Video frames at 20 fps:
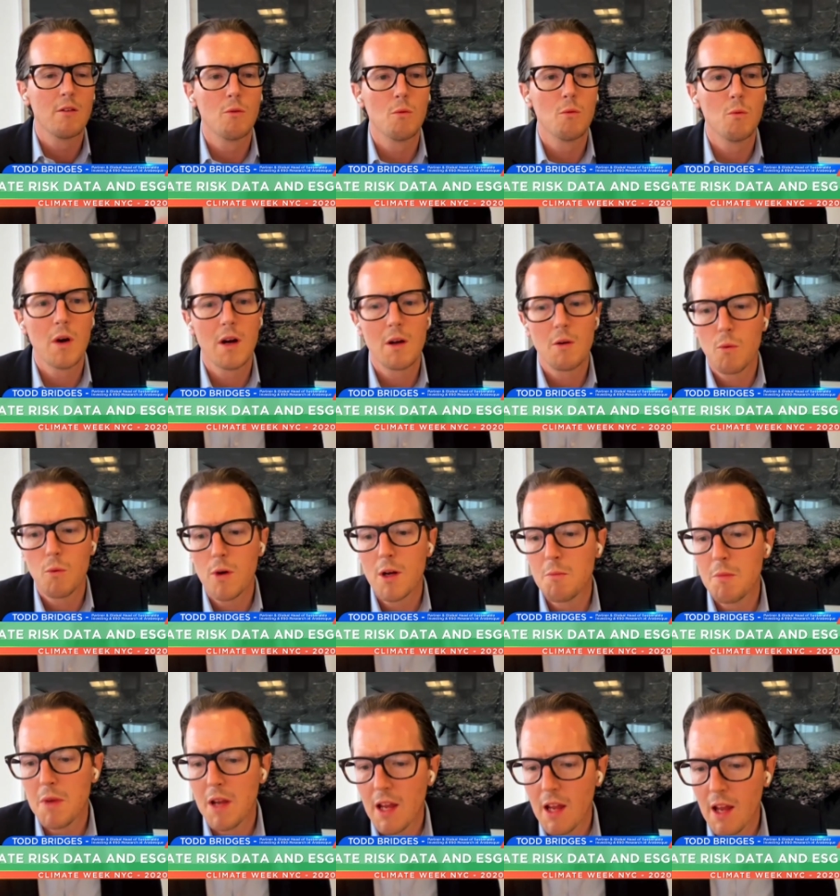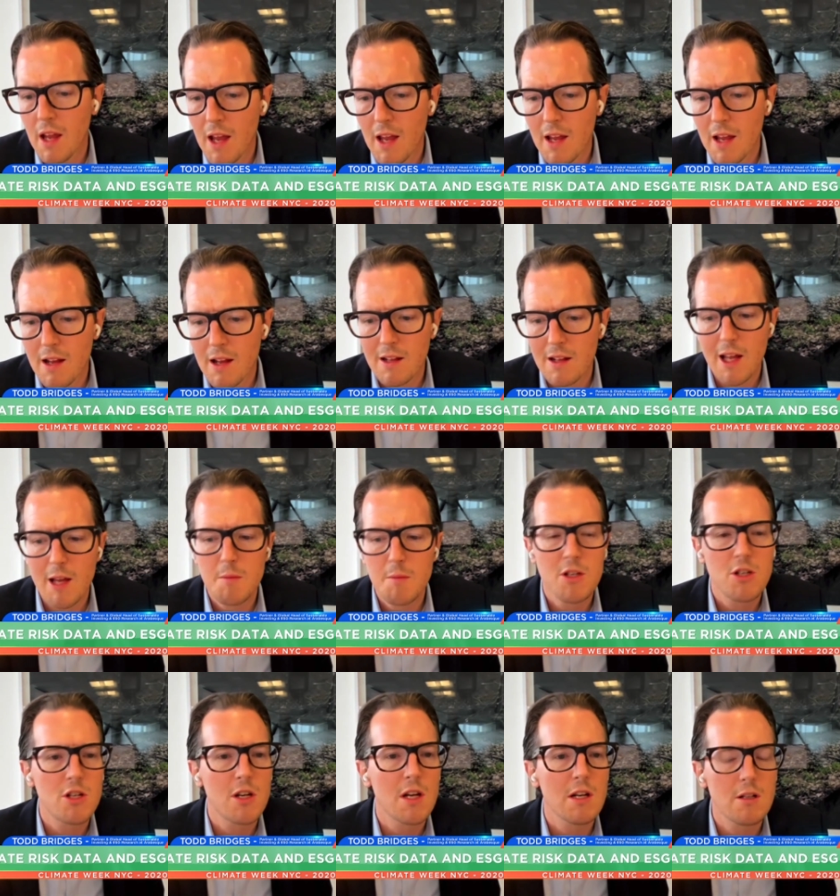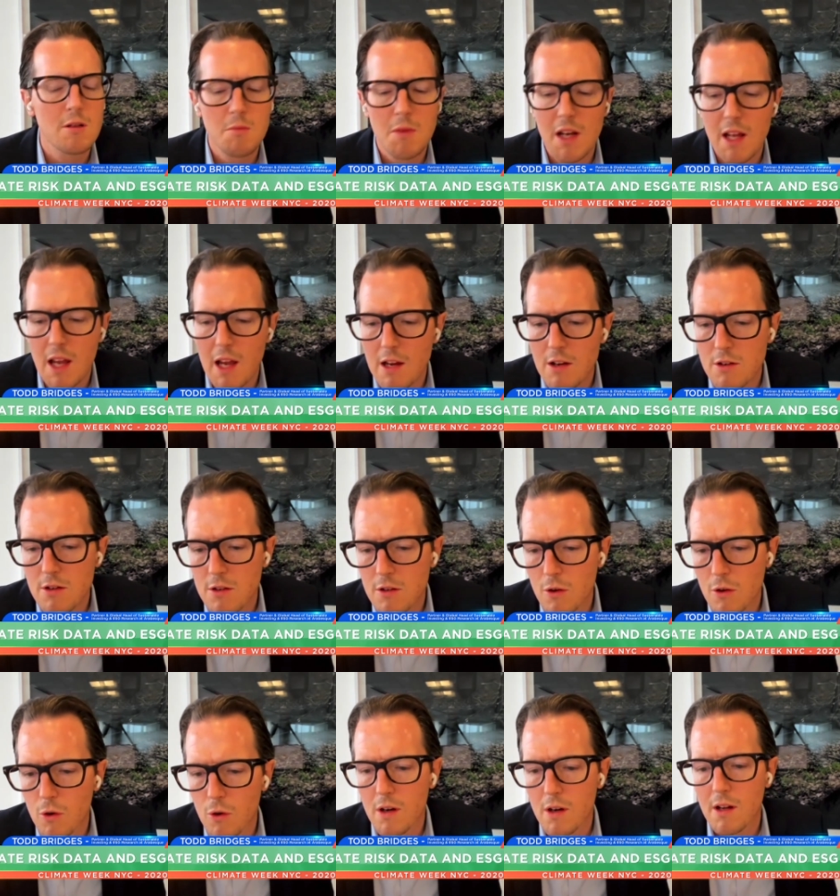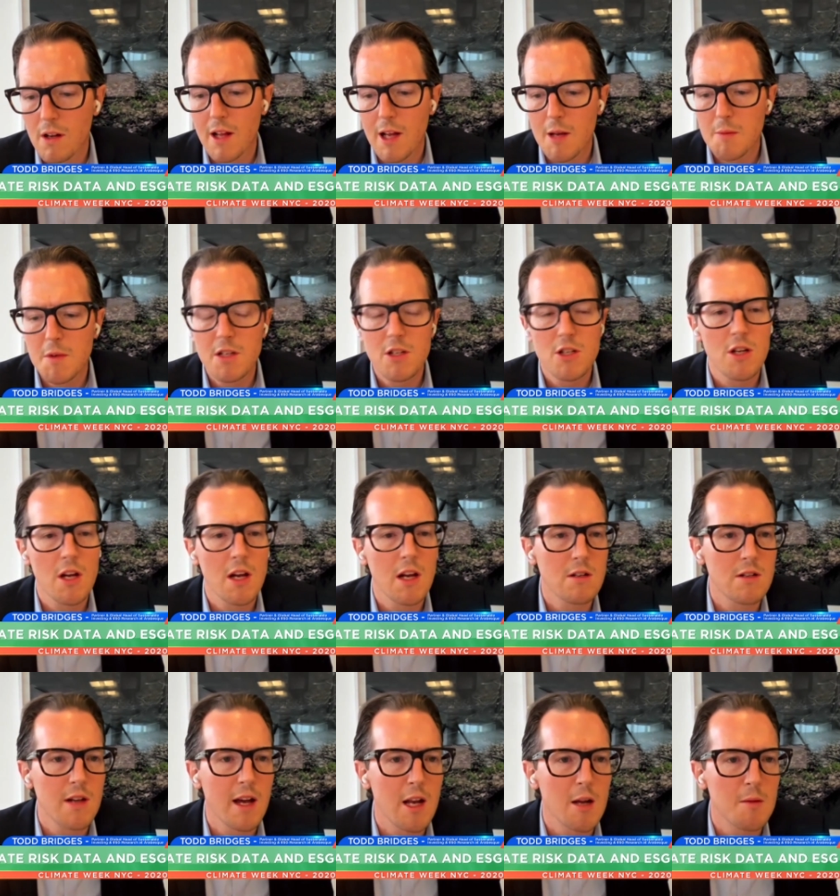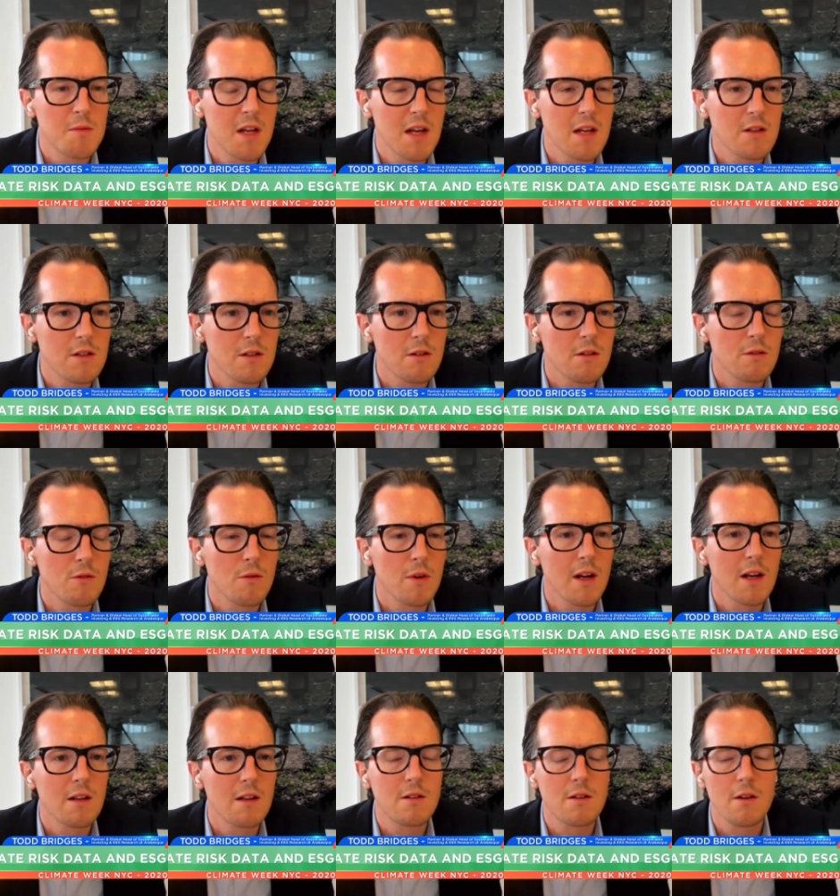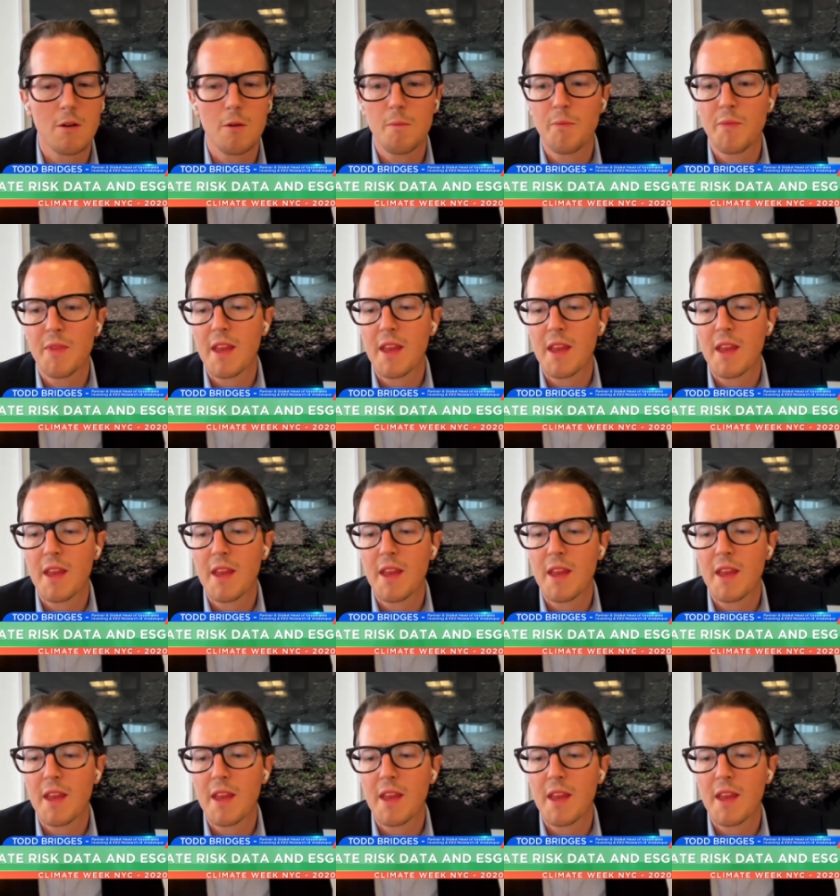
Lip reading: what would be a climate change mitigation or climate change adaptation, right? So